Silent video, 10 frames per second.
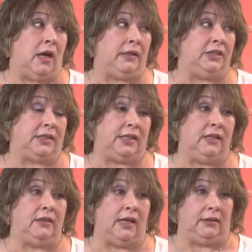I just
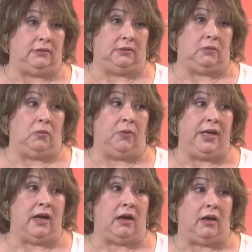think that
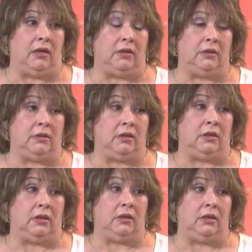we are,
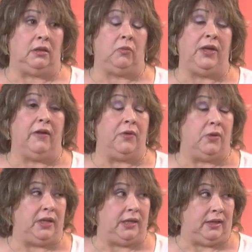we are
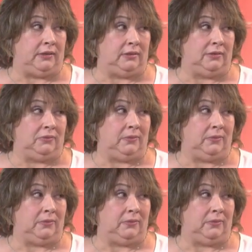voted in,